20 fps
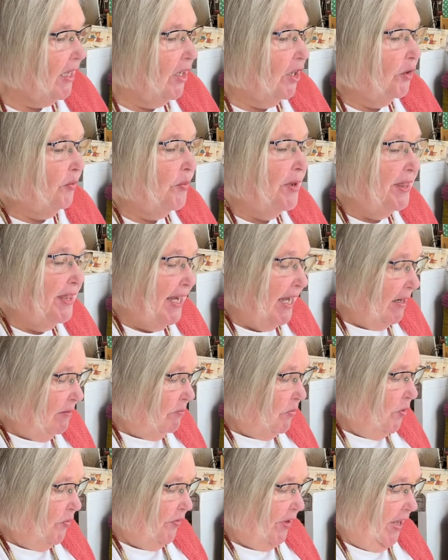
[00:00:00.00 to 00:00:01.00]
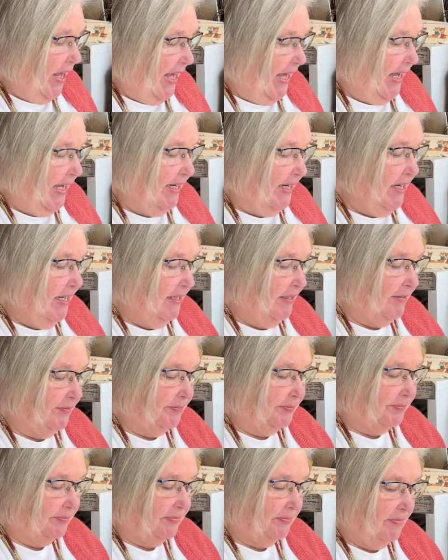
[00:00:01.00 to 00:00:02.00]
We then move ahead
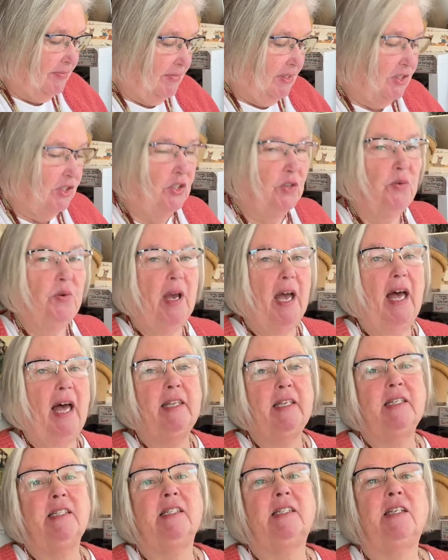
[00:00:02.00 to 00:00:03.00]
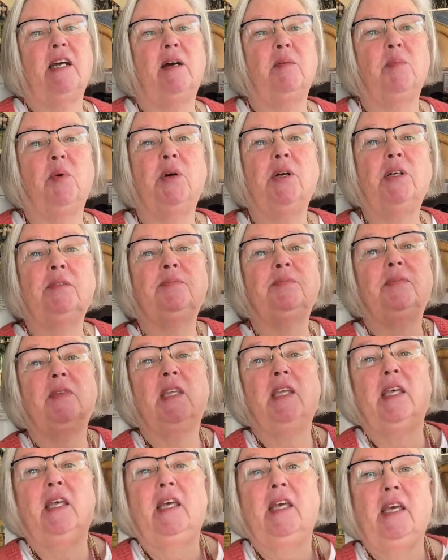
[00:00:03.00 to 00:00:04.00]
to Alice Starmore.
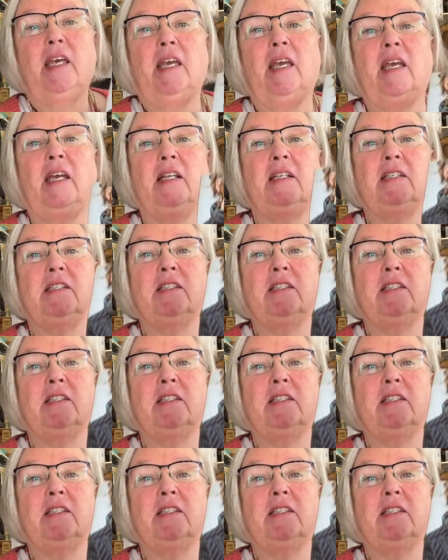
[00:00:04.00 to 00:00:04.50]
And